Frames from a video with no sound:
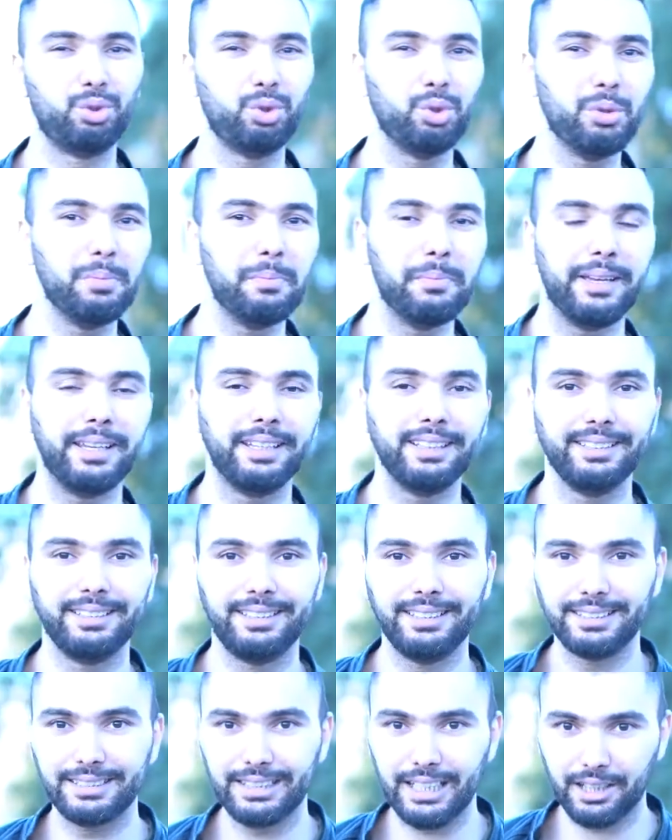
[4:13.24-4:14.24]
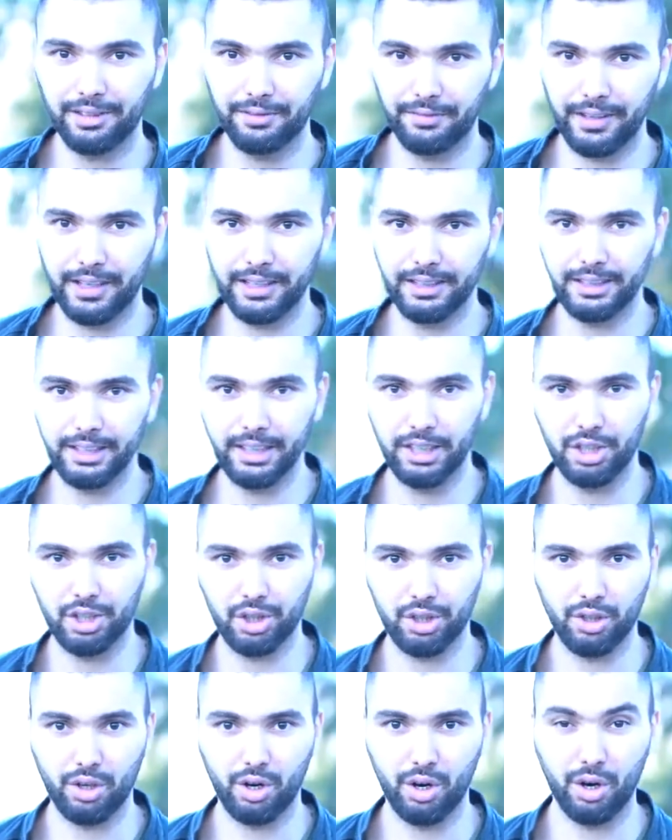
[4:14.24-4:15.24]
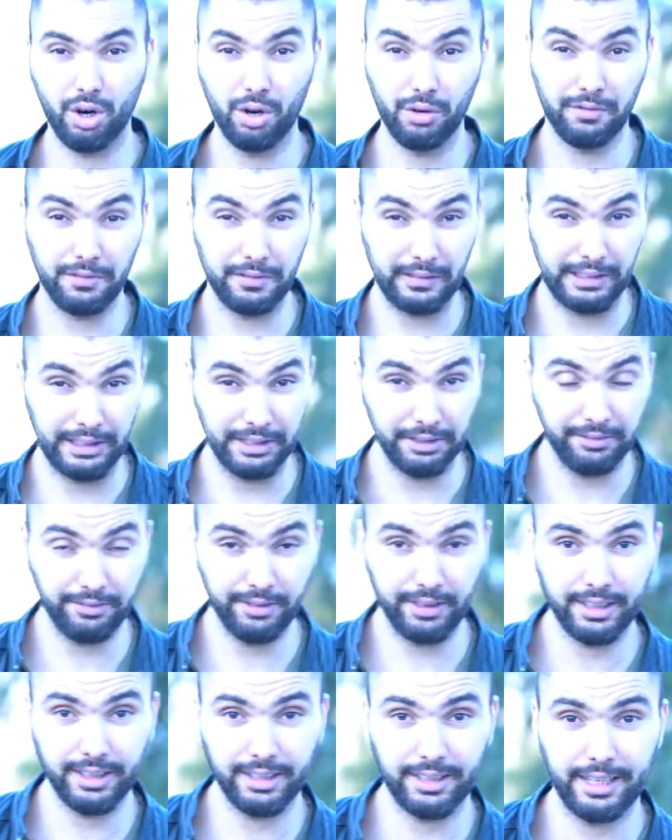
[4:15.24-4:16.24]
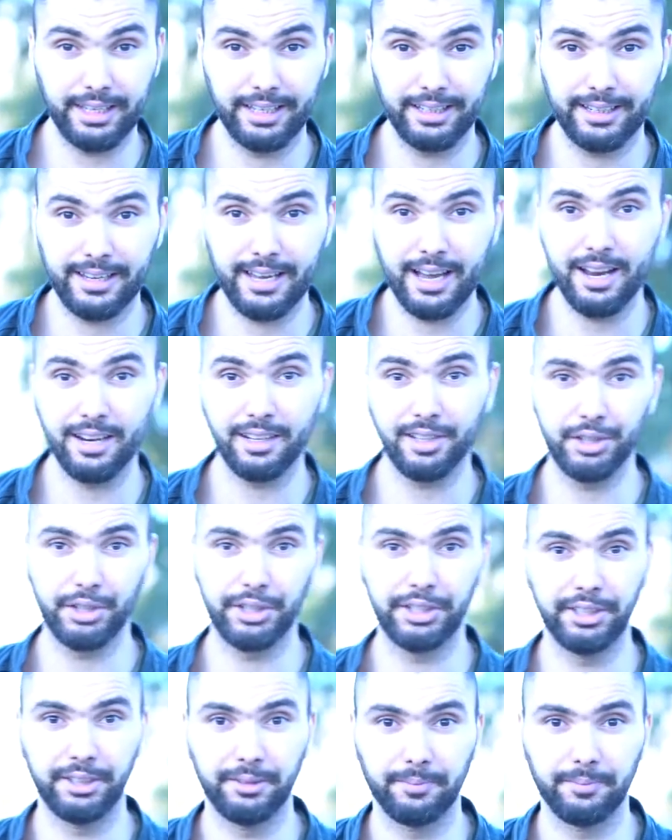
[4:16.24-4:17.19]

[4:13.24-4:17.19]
2 main disadvantages of living in Calgary.